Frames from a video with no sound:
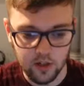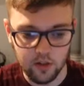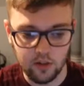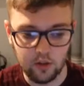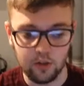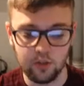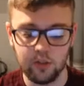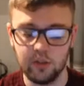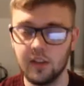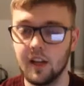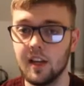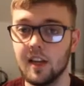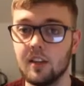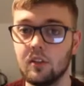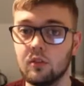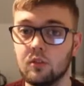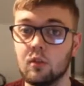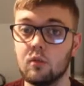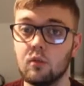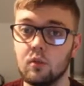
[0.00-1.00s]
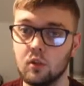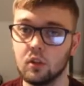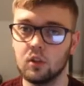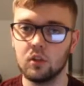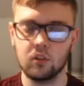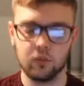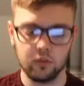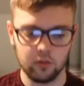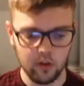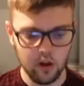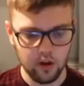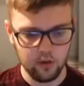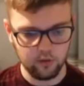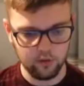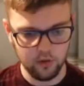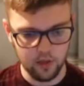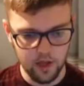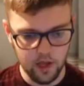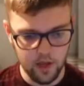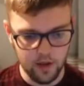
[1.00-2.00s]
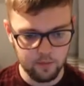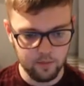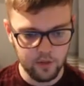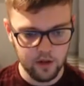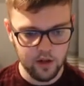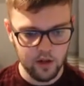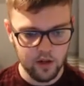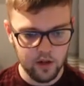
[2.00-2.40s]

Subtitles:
on 9, so a really good start for them.